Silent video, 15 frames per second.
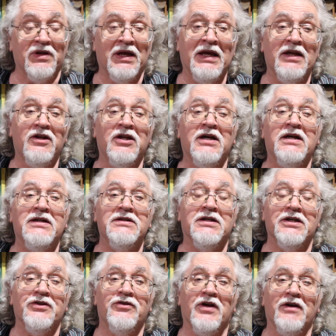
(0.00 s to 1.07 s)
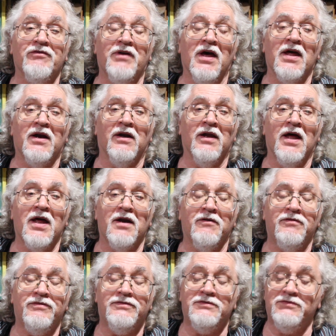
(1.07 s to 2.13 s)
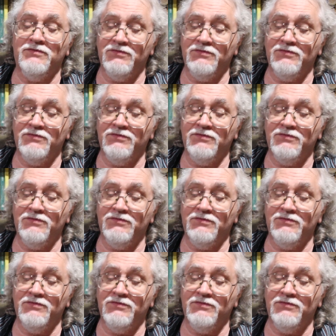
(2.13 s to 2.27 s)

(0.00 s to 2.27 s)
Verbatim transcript: to get done because I've got a lot of